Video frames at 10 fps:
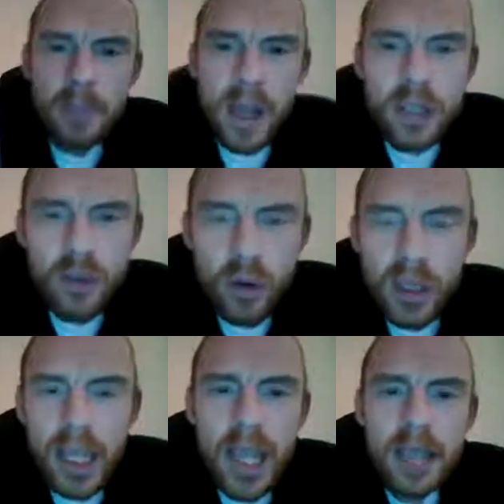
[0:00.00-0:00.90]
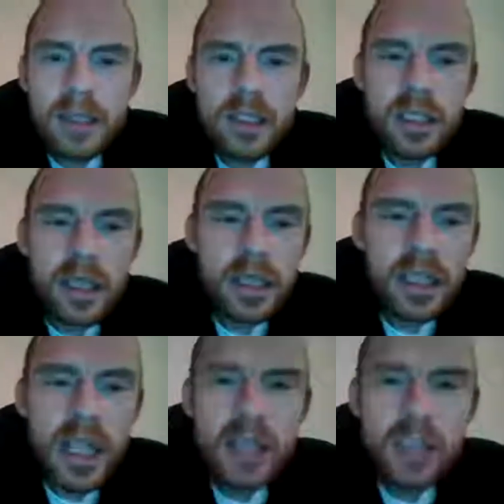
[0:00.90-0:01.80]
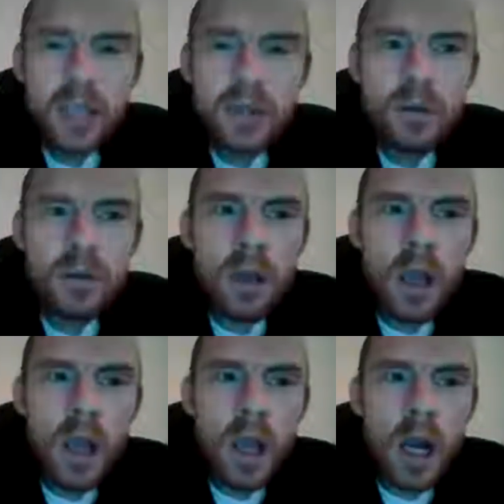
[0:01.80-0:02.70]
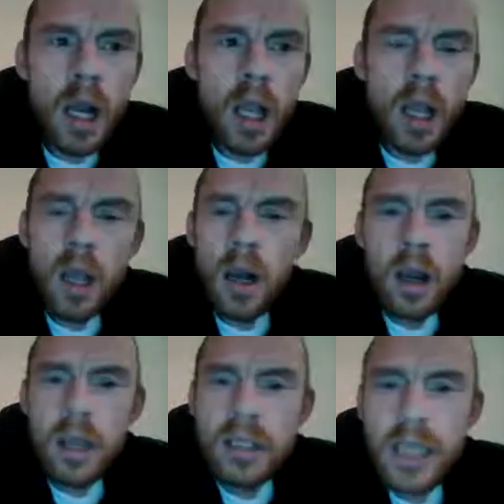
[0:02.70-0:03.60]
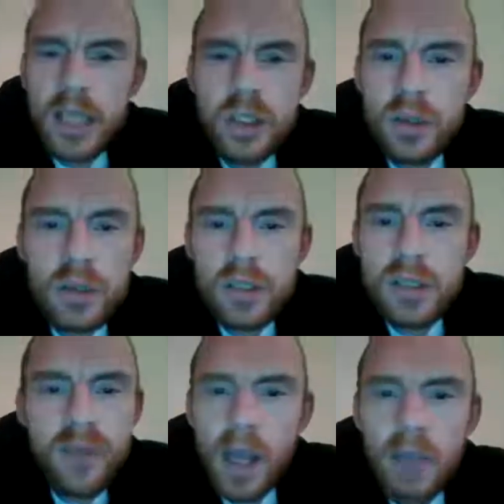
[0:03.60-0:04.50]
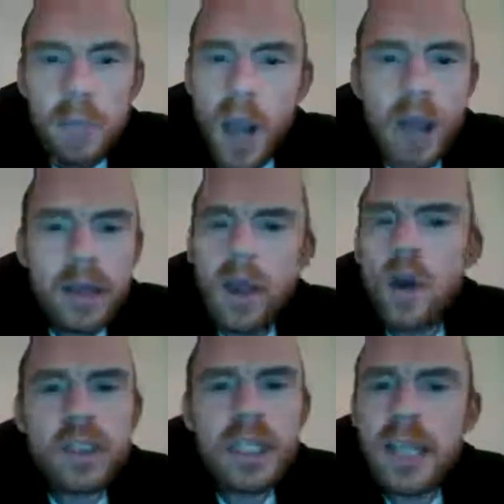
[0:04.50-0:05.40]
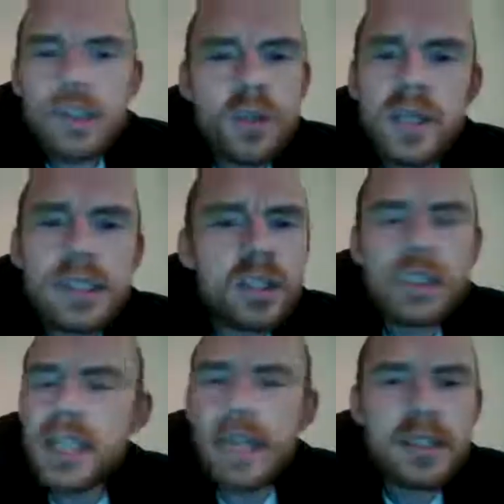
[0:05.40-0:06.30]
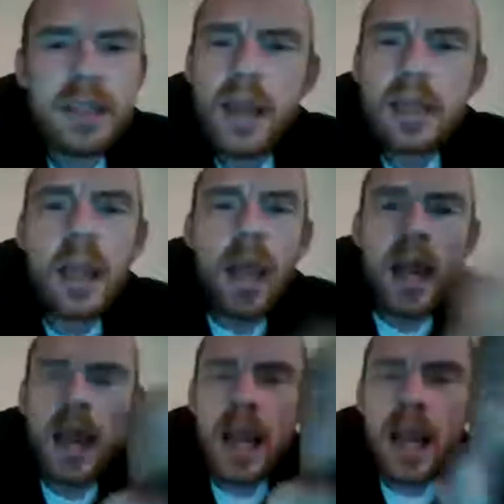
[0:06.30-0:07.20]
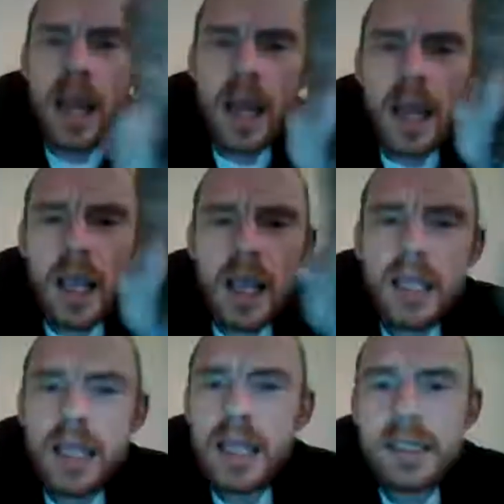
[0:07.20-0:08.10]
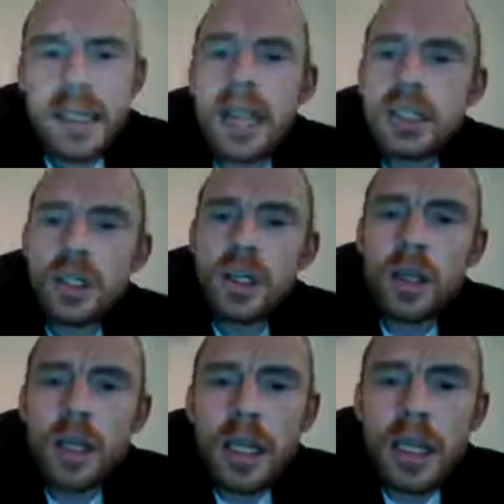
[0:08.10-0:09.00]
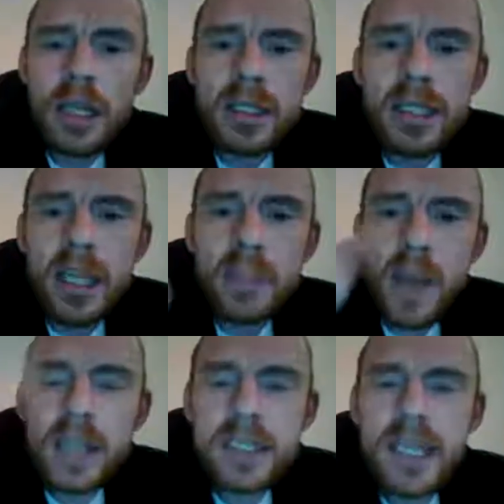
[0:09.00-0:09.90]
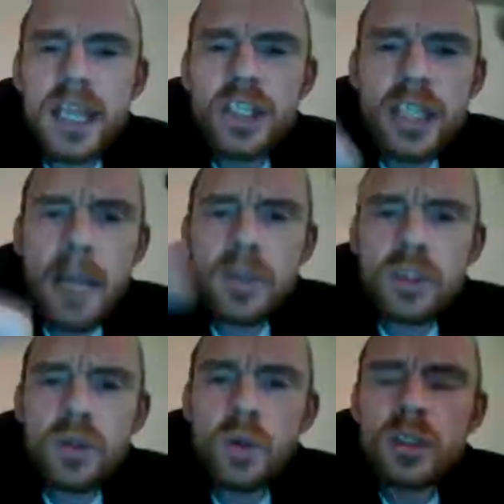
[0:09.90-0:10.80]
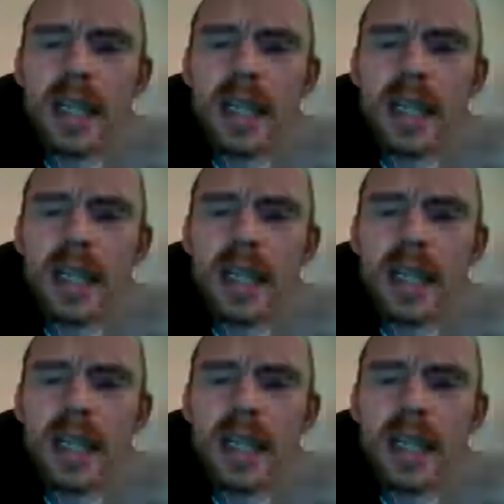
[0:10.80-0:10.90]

passed through the gate to get to the divine partner, or to get to this, to get to that. And you need to get stage by stage, stepping stones,